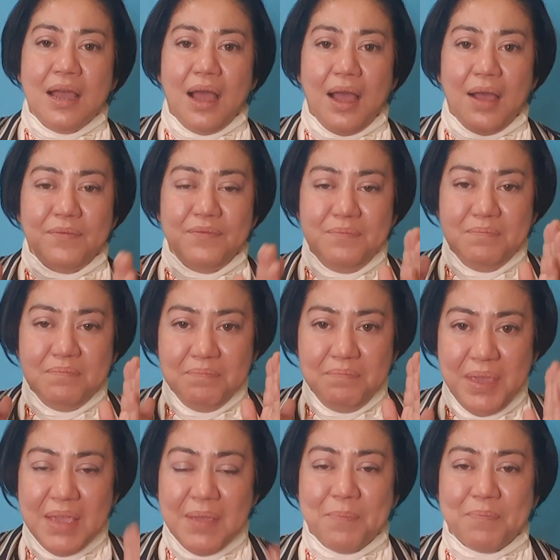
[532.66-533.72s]
a
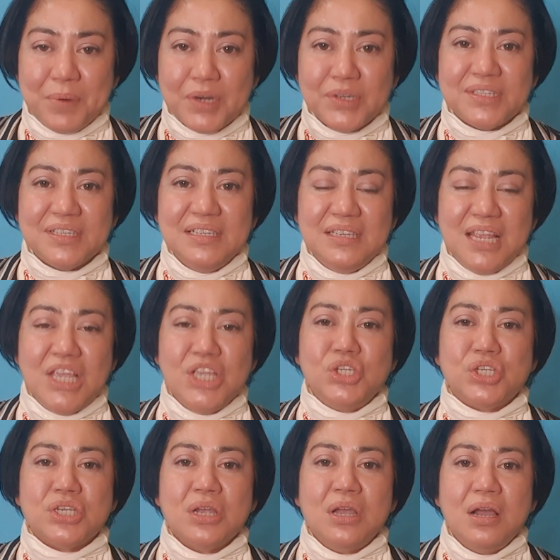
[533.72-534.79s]
big
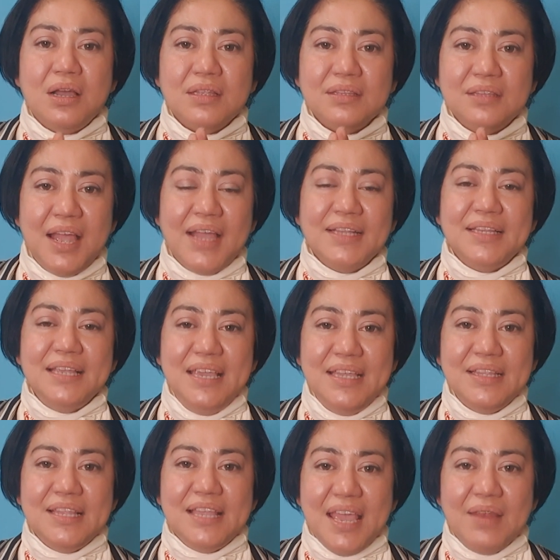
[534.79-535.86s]
percentage that
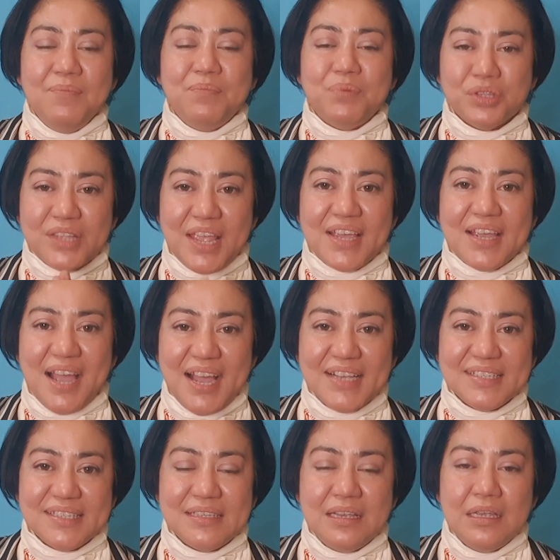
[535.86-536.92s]
it can protect
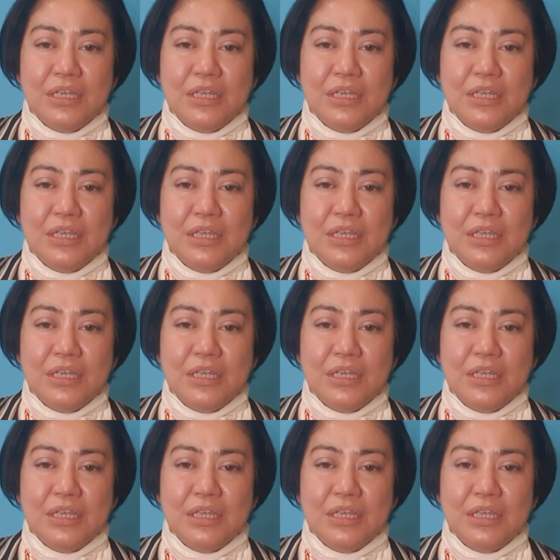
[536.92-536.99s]
us.